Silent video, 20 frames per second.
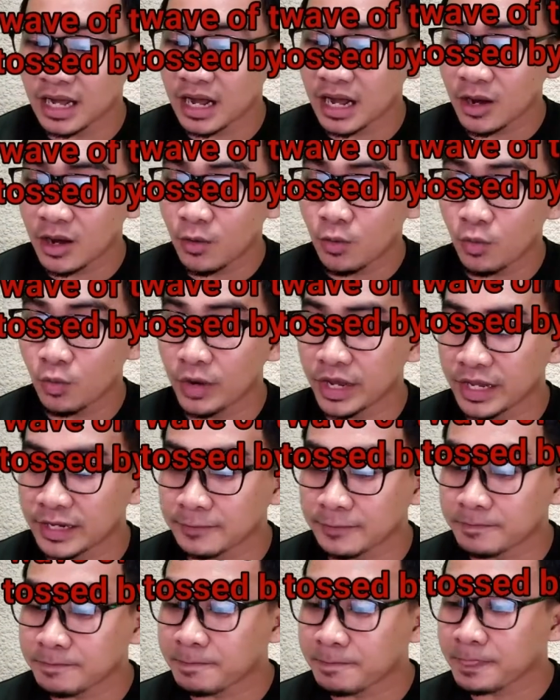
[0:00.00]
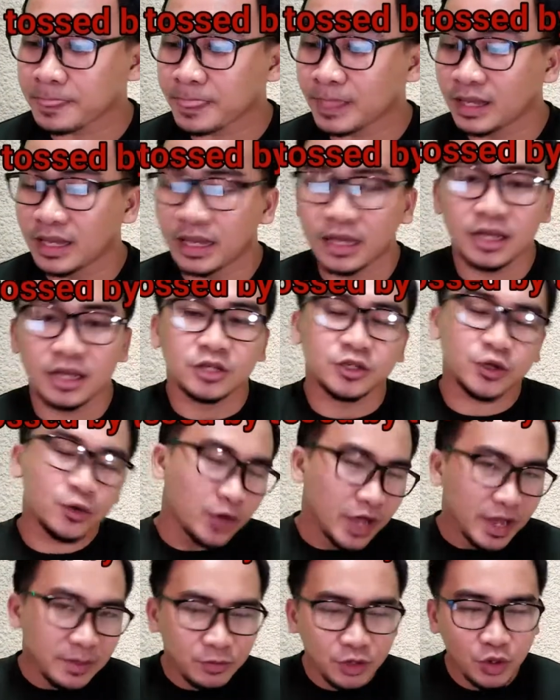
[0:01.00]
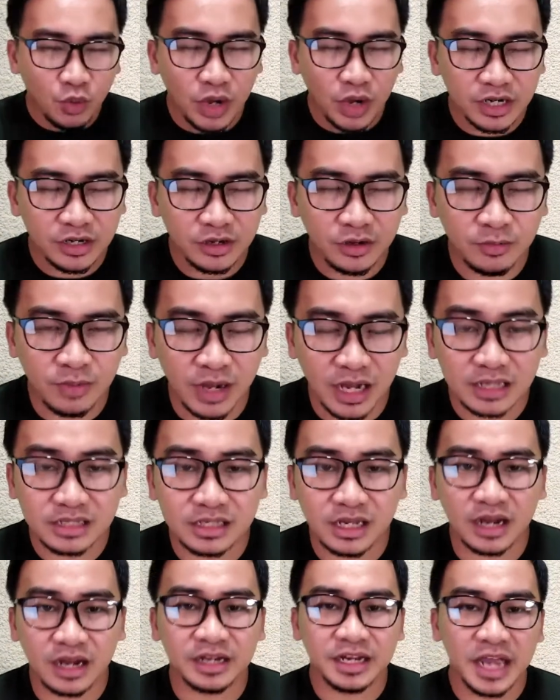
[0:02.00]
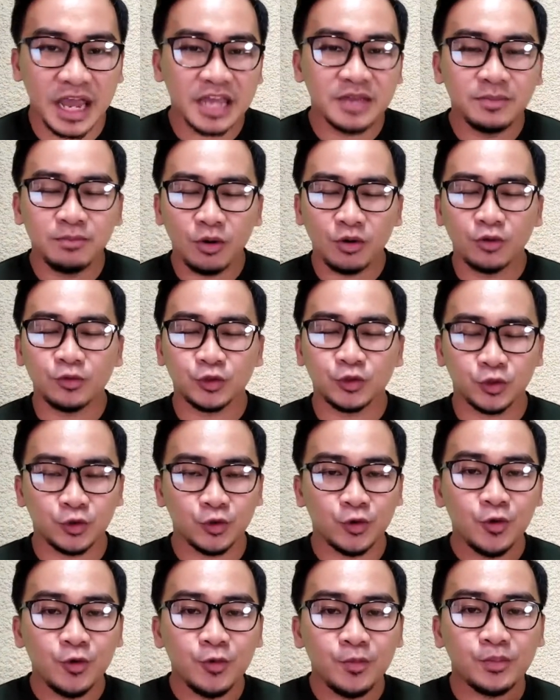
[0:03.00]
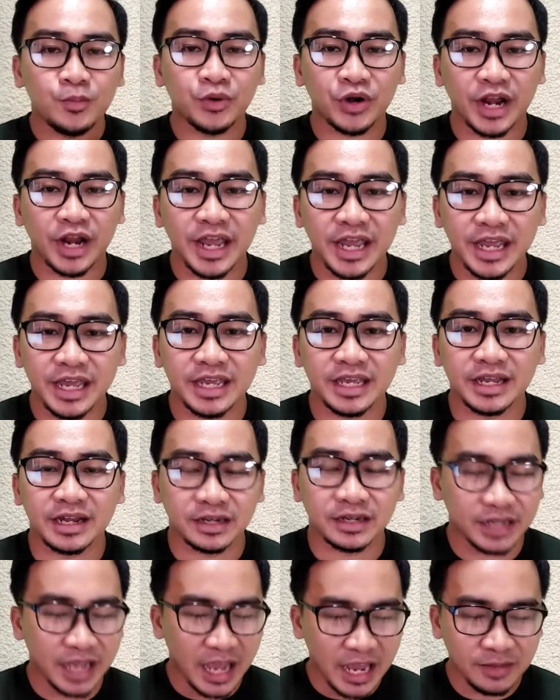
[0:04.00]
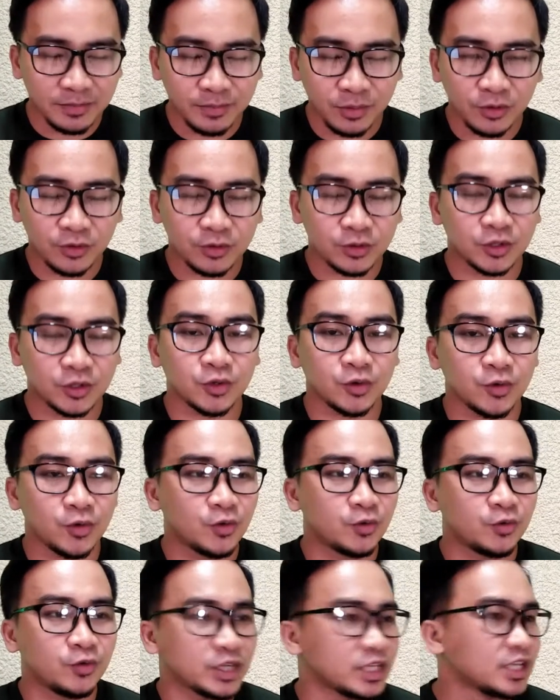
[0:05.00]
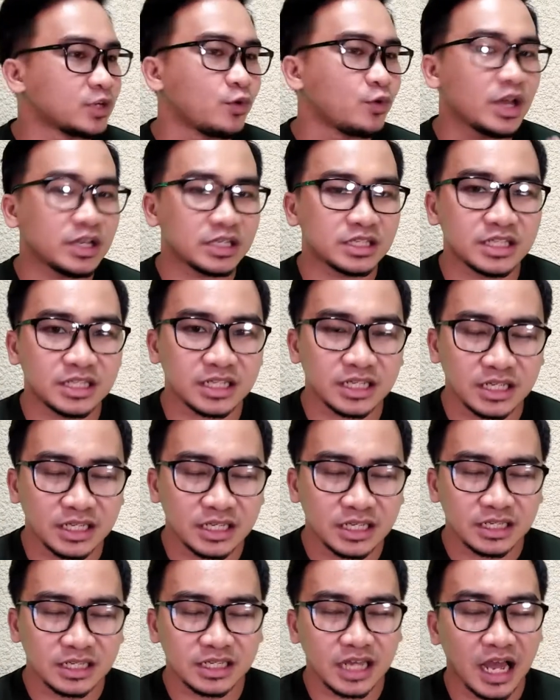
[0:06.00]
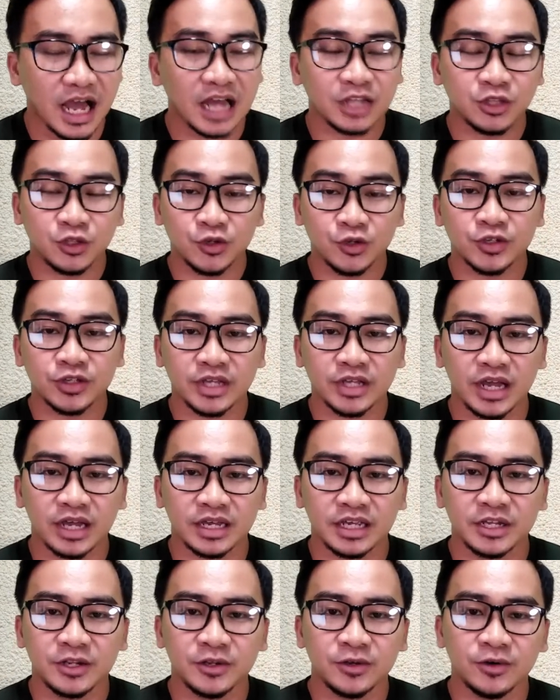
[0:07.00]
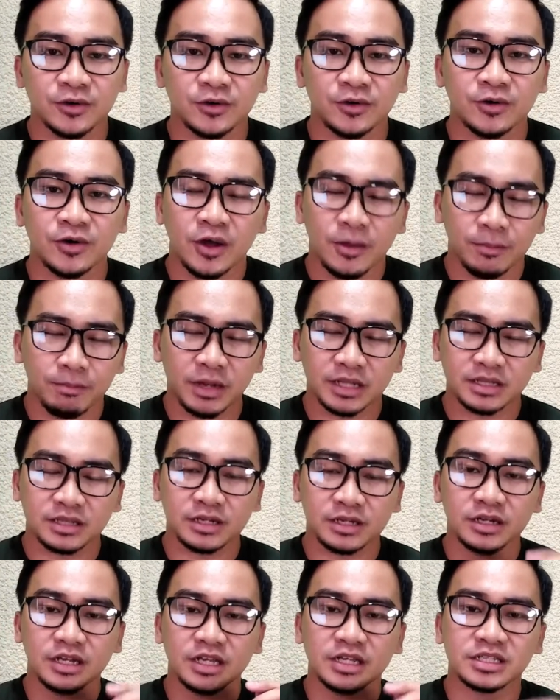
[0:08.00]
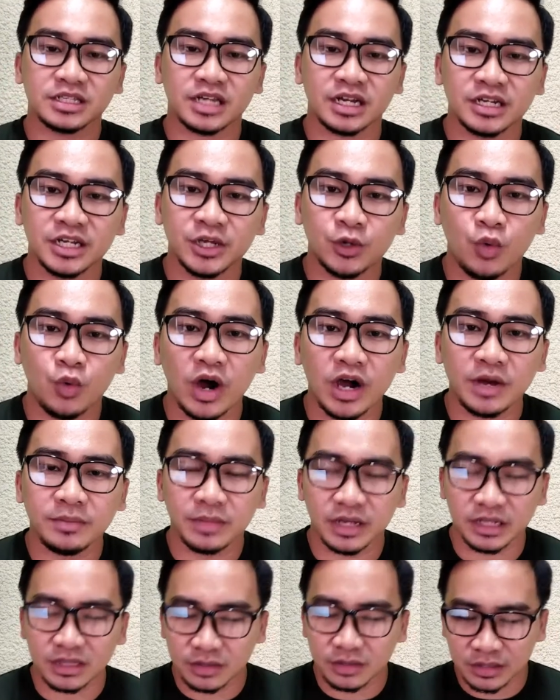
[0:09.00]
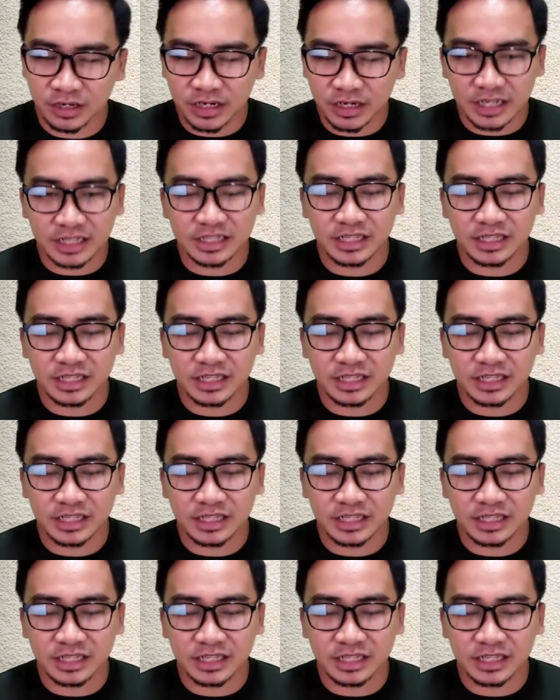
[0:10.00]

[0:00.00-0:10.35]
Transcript: the wind. So every one of us are able to pray, are able to request sa aton nga Ginoo. But there is a requirement, there